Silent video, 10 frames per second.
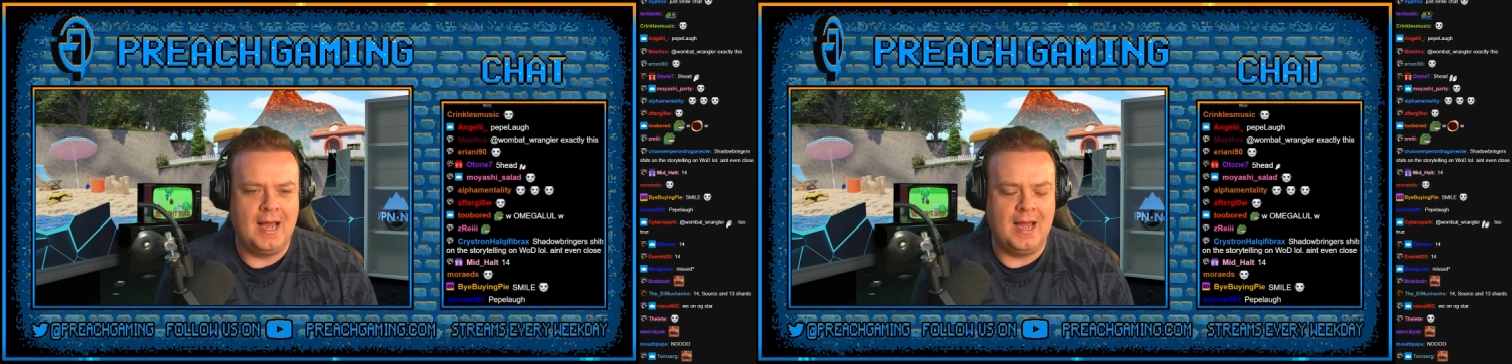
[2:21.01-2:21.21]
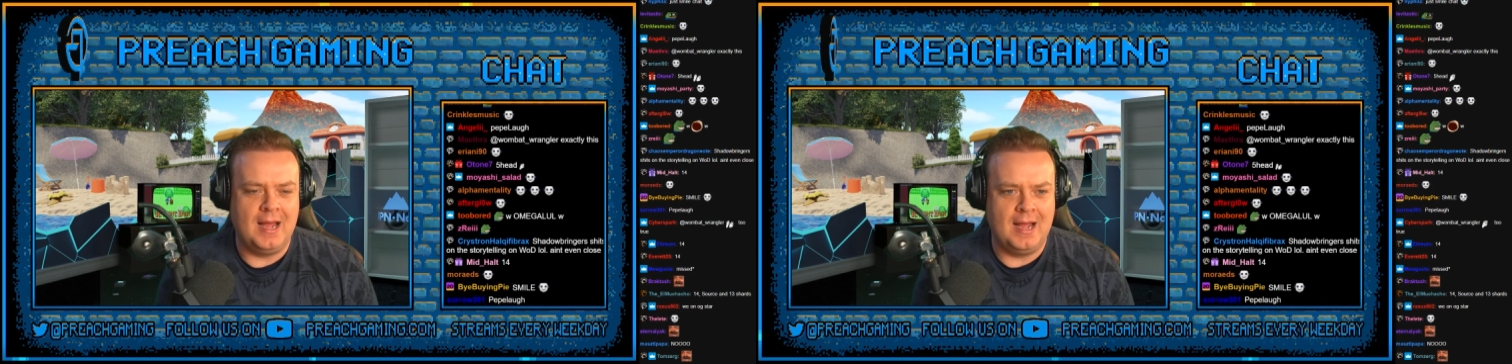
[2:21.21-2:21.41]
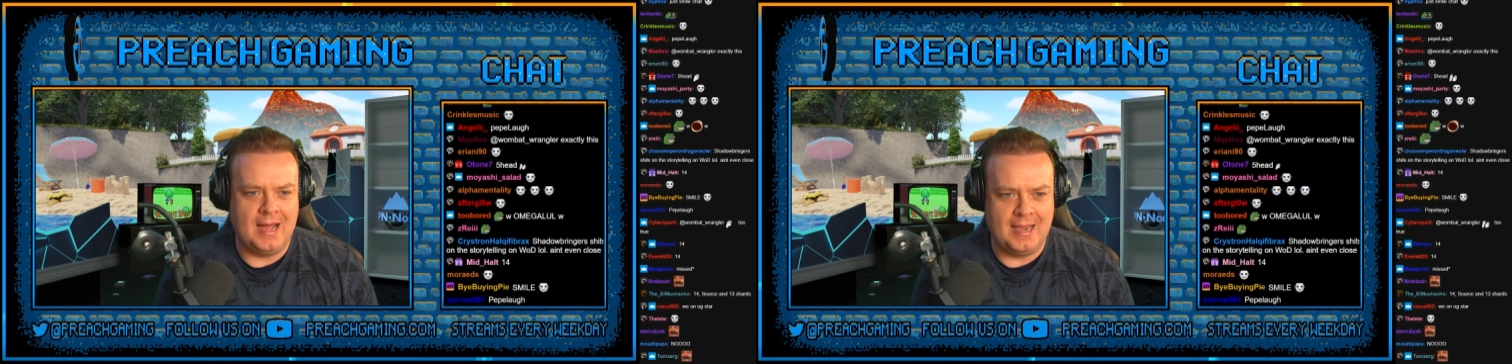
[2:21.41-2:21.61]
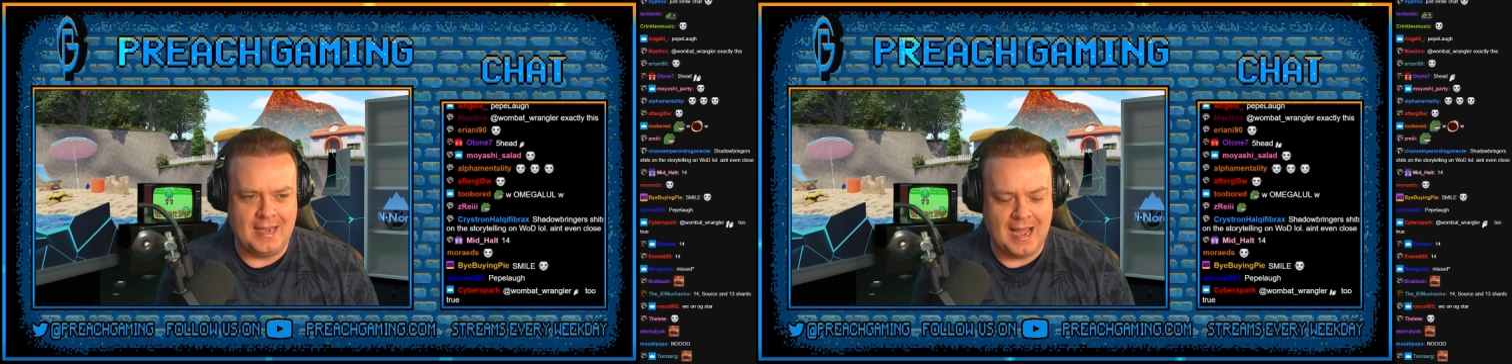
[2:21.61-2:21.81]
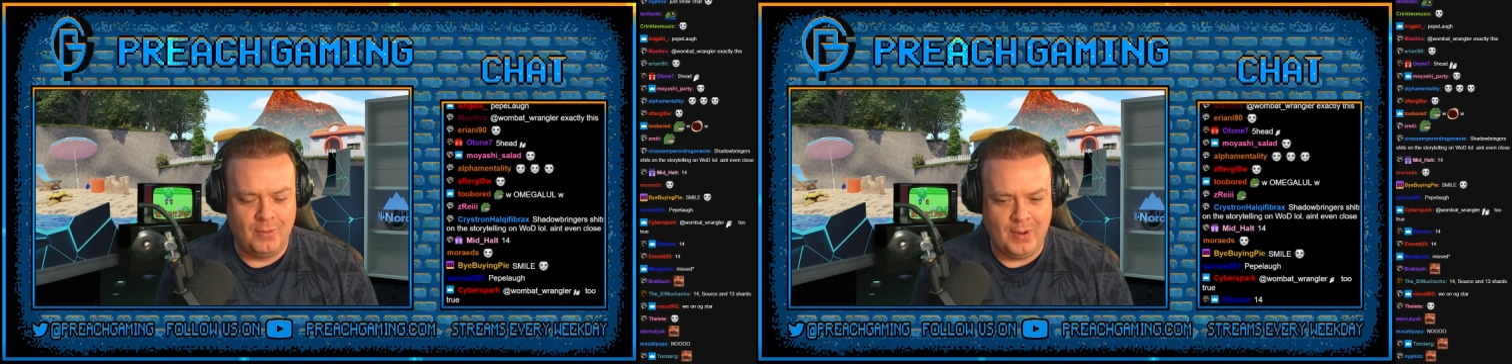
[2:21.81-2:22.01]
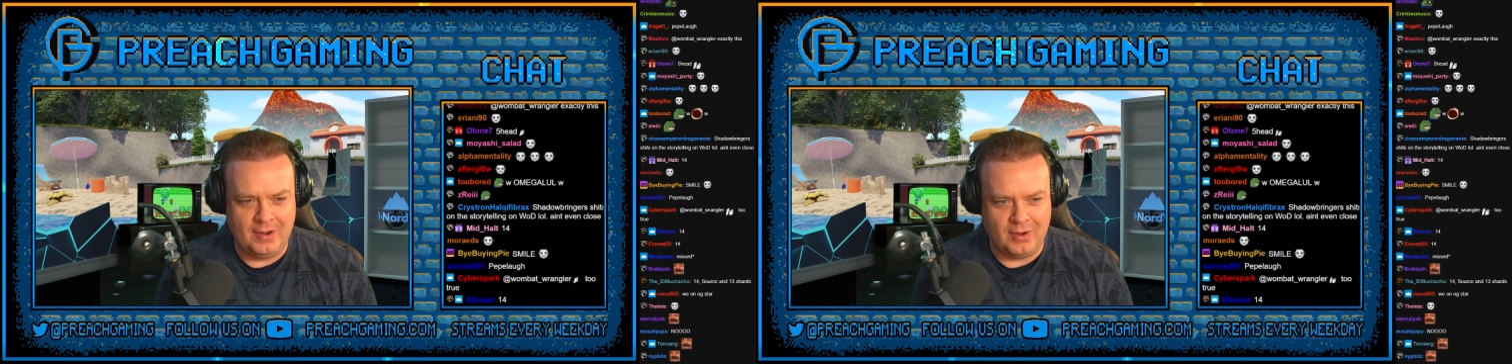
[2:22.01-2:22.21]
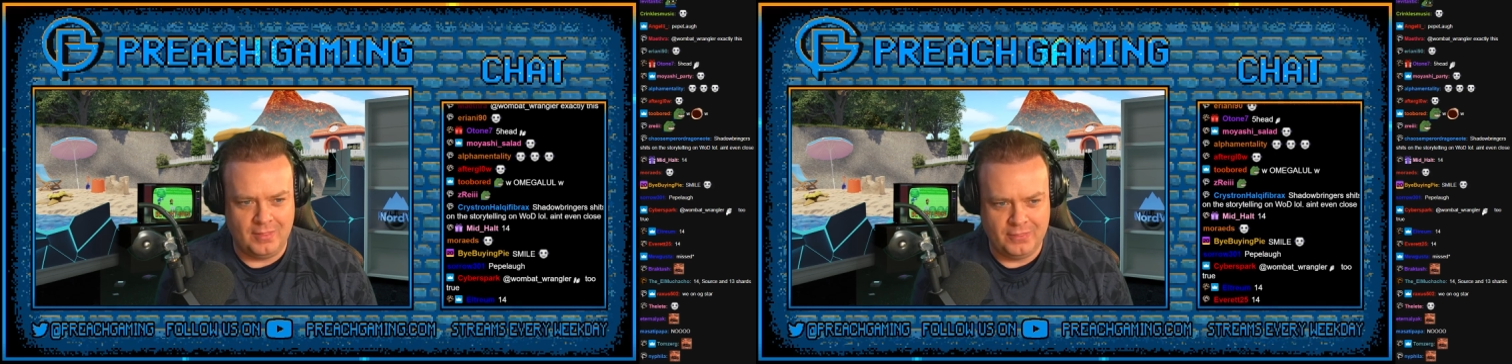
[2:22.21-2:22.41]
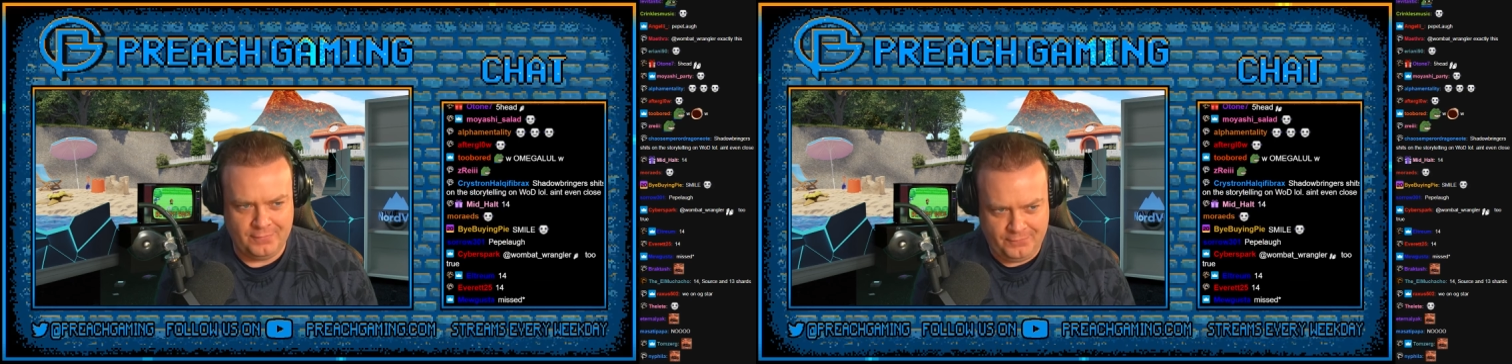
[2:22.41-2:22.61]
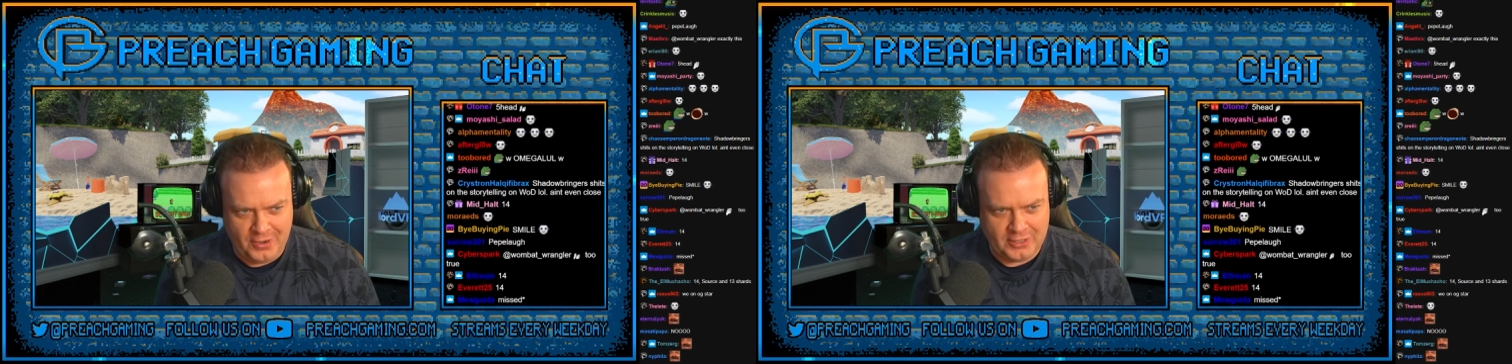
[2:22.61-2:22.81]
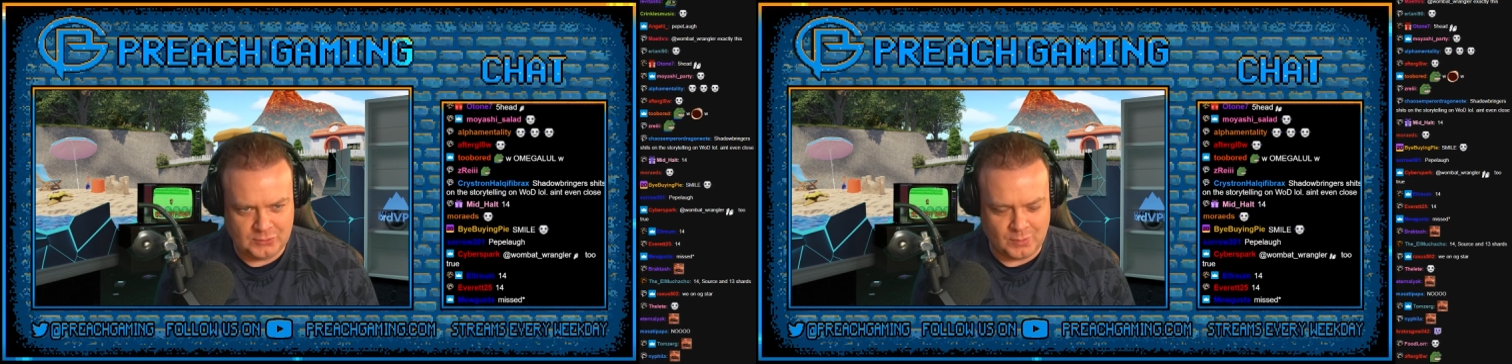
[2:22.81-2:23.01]
Uh, and now we're on the
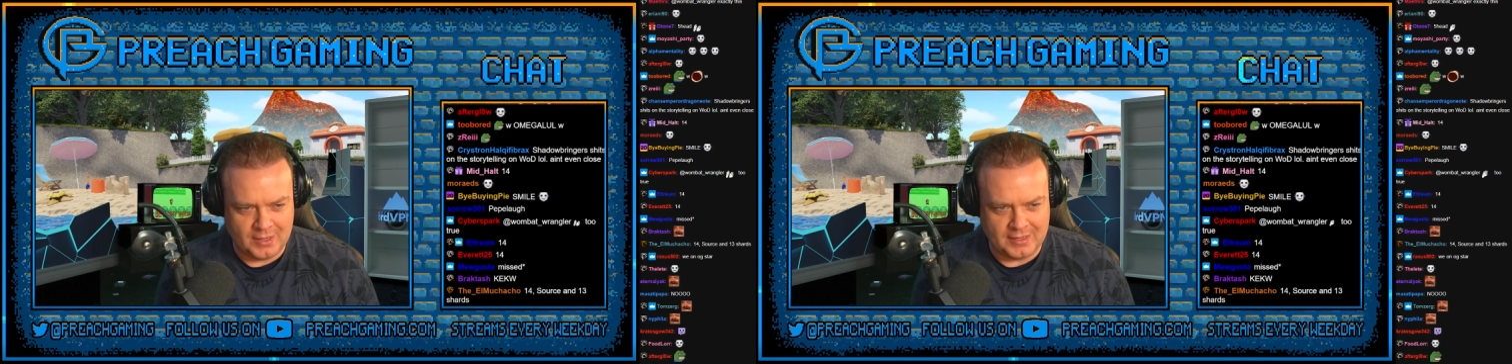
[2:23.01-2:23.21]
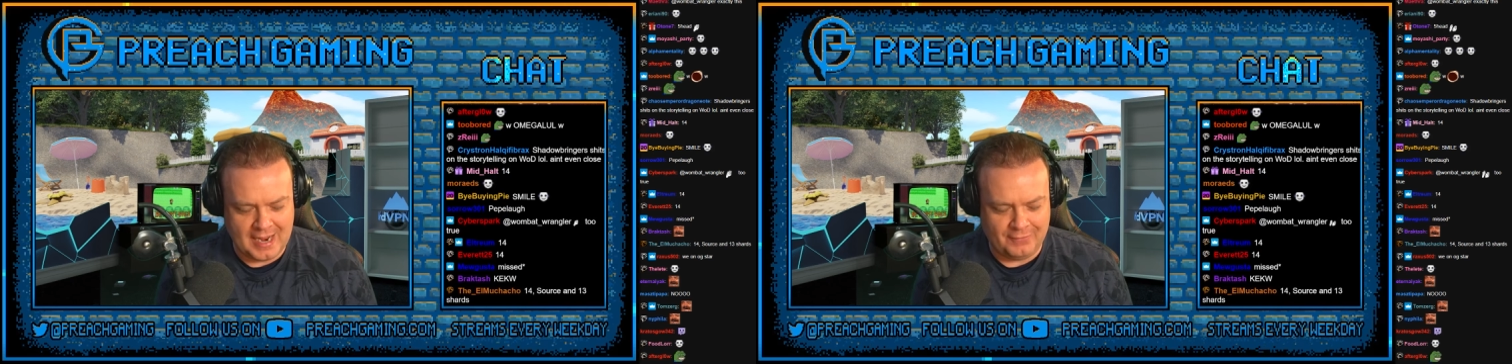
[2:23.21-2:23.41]
first one.